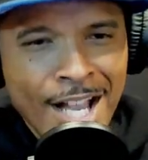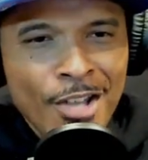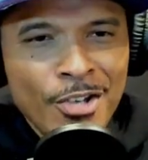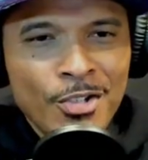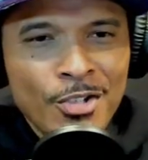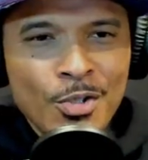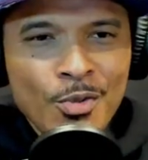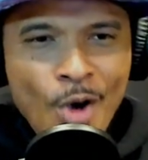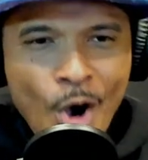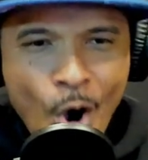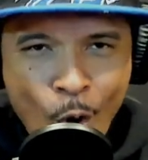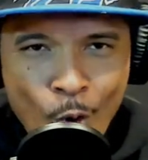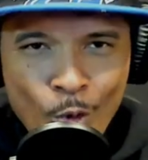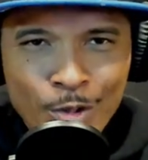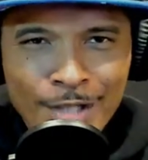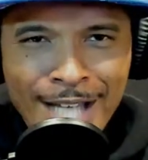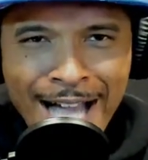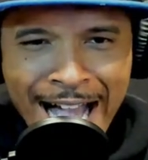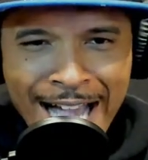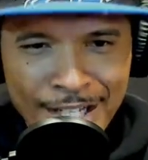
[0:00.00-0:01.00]

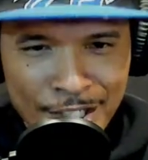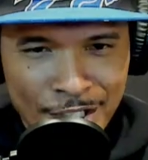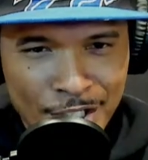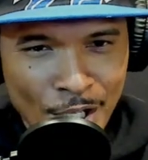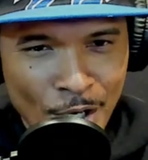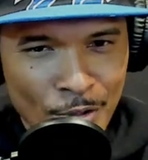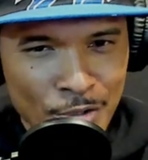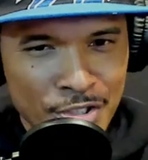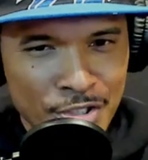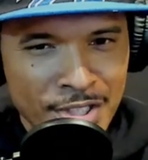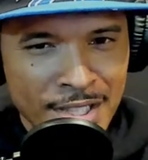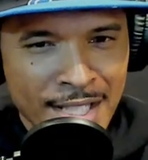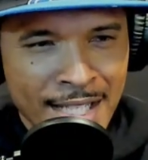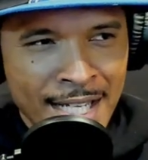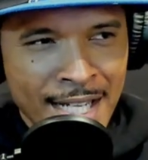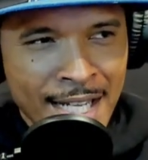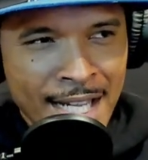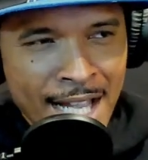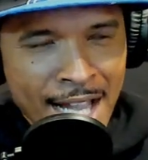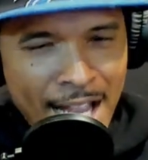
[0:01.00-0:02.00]
O-line coach,
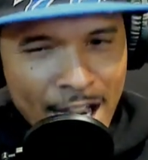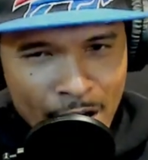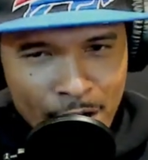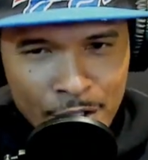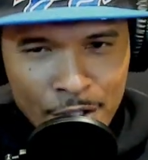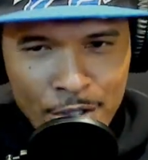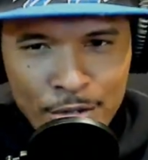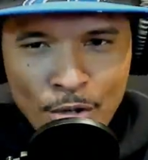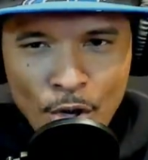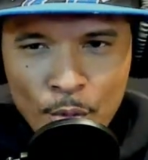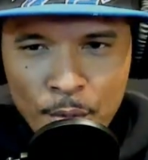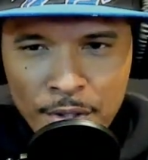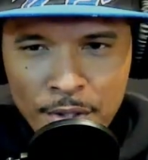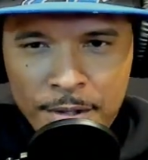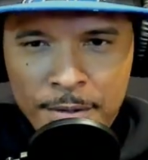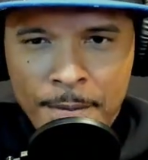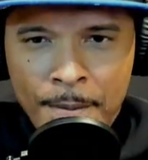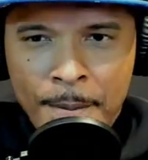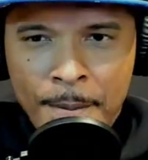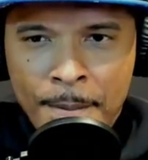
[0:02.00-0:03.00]
Aaron Cromer.
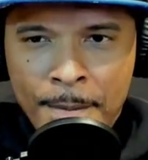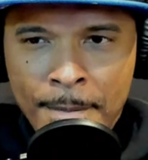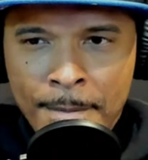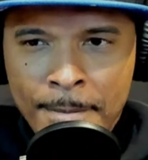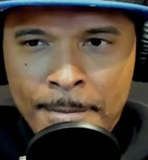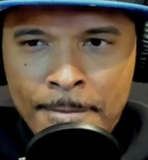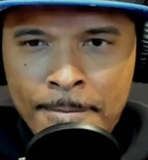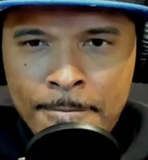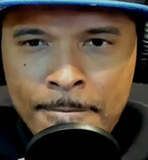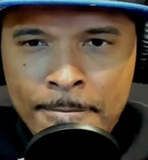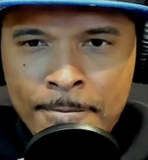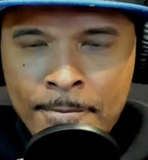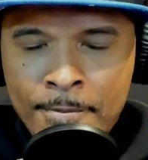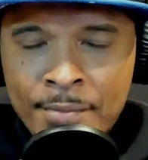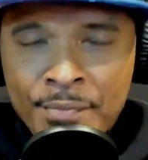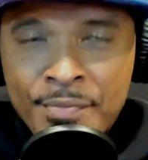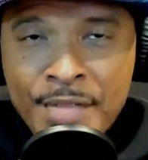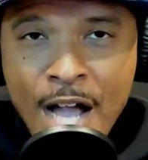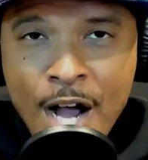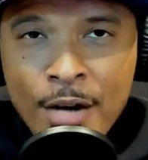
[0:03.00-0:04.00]

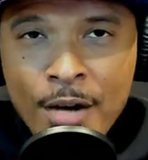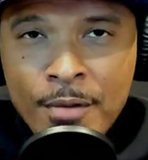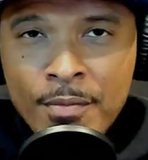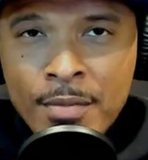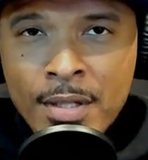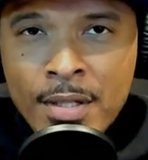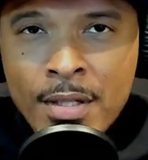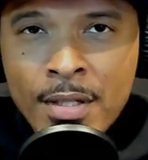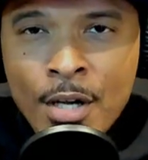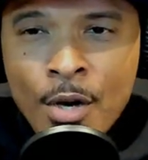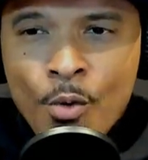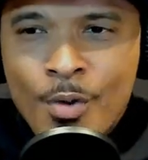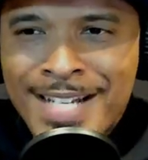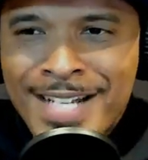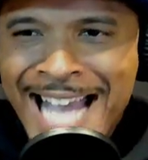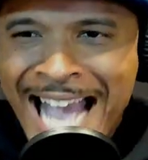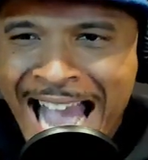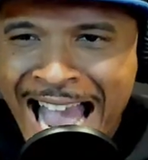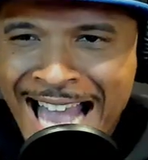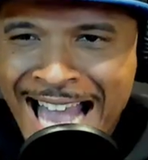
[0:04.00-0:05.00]
Now, when
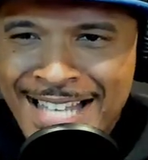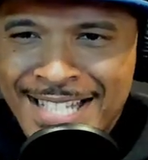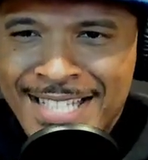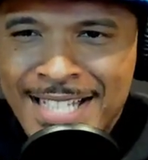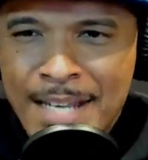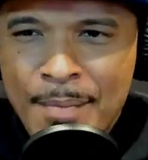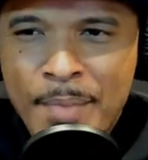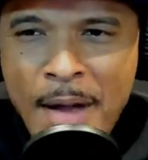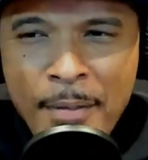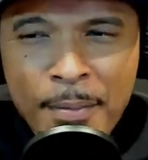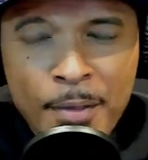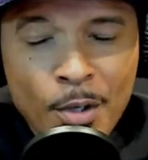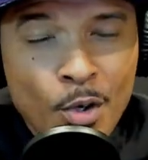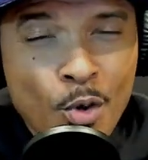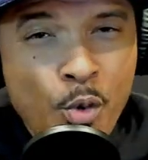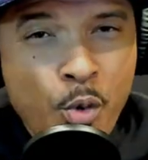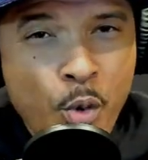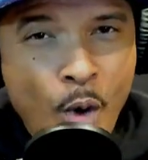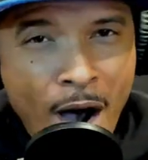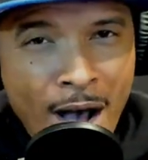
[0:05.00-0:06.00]
asked about the
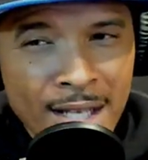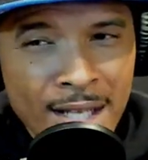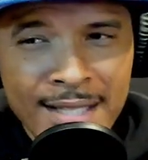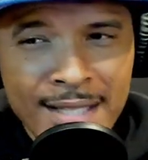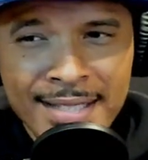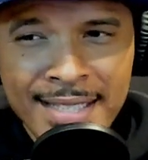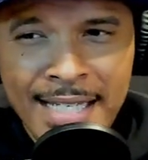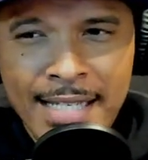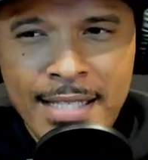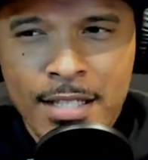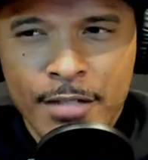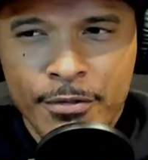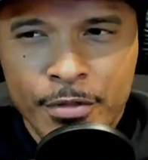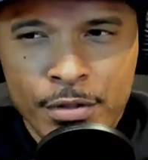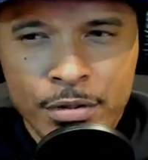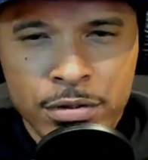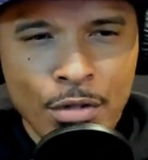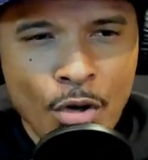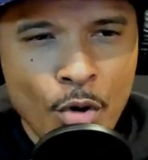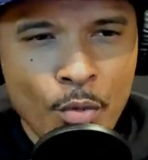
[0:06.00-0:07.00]
qualities of
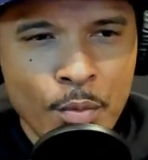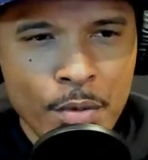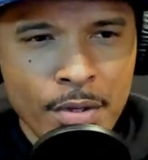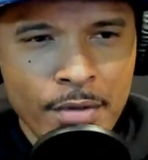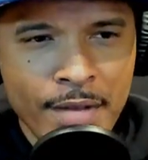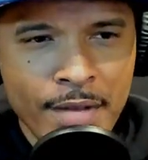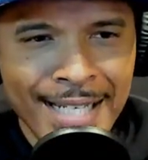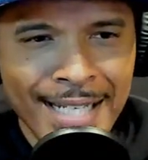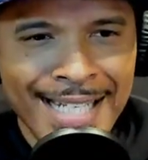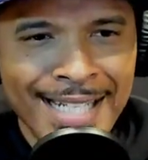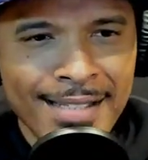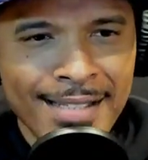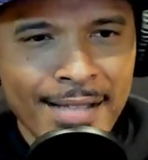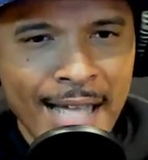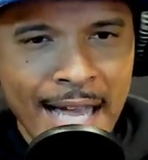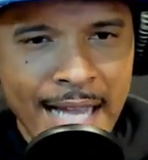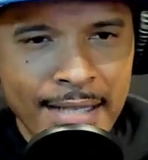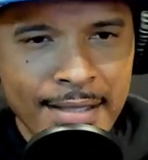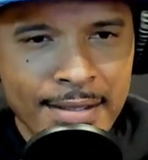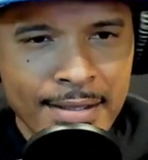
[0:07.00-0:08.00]
Cromer that he
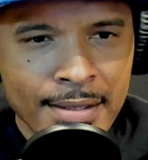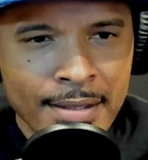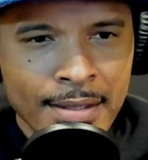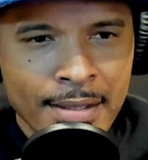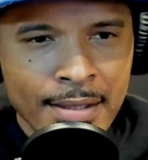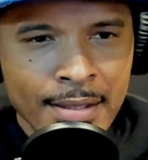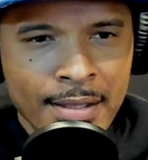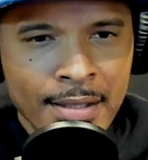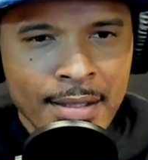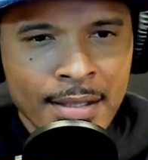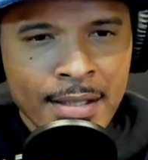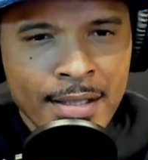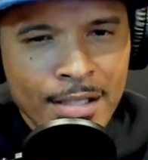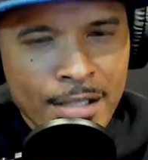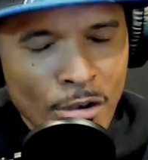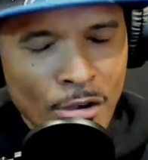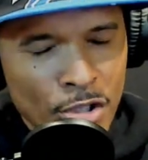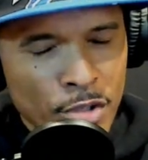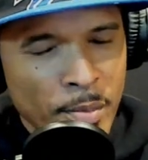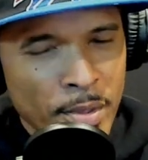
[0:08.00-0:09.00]
liked,
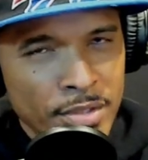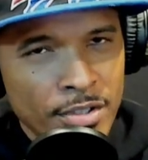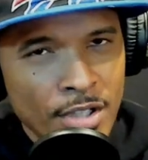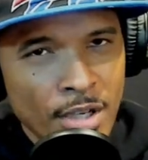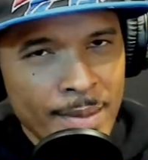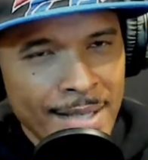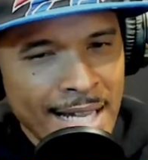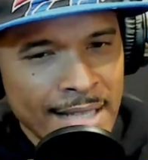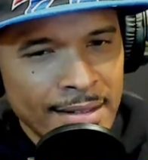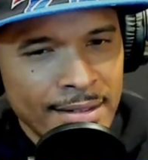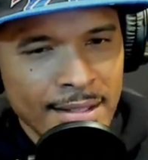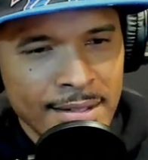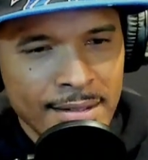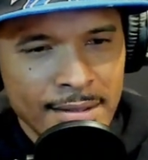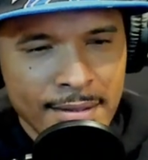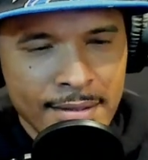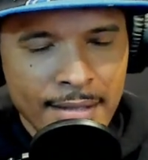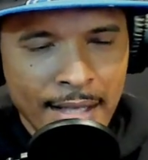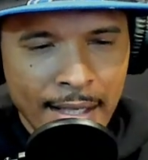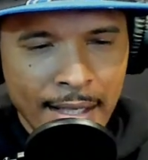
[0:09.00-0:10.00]
Coach McDermott had this to
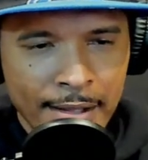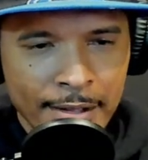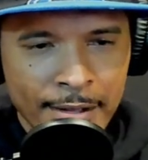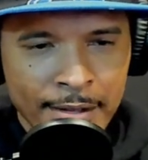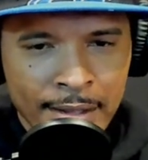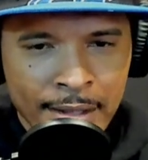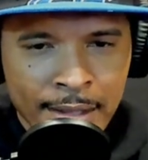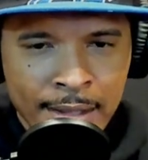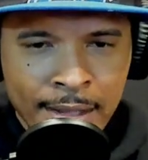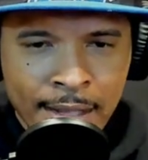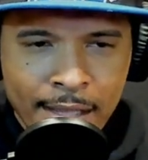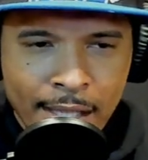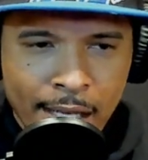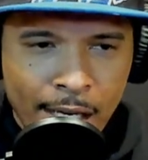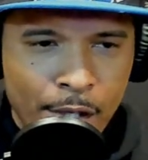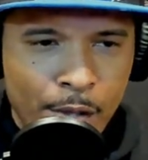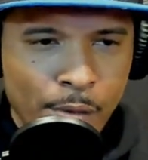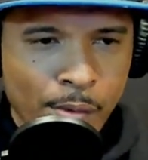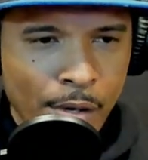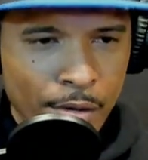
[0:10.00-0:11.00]
say, and I
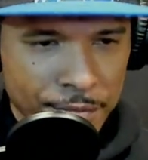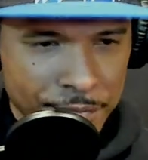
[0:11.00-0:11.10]
quote,